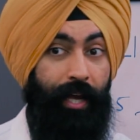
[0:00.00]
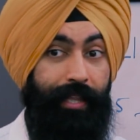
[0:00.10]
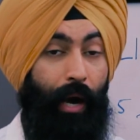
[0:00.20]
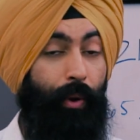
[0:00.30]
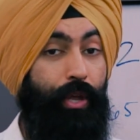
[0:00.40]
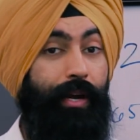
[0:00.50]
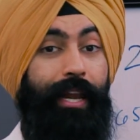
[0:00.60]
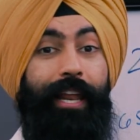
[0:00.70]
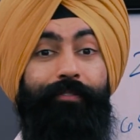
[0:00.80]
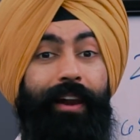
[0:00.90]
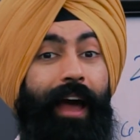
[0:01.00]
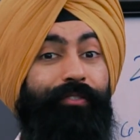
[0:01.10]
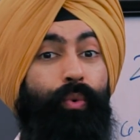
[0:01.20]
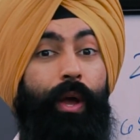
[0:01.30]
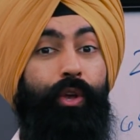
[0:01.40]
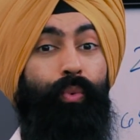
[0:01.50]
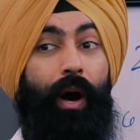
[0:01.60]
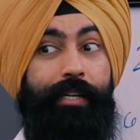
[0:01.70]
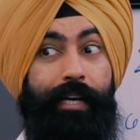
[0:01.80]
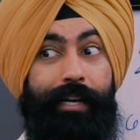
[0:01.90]
That way you can live your life the way you
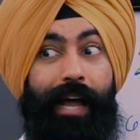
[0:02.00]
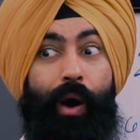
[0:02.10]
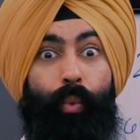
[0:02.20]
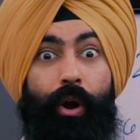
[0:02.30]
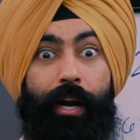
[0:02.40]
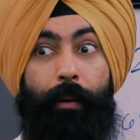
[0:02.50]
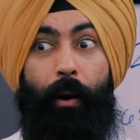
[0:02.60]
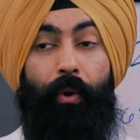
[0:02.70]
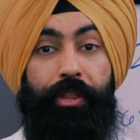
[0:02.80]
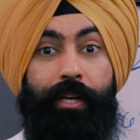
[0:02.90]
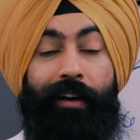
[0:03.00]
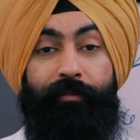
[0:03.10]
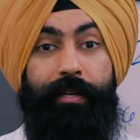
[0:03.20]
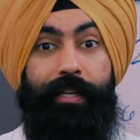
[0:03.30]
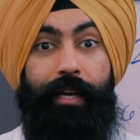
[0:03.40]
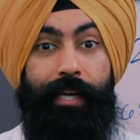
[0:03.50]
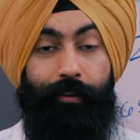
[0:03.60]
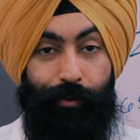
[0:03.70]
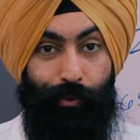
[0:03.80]
want, not worrying about what the government's gonna give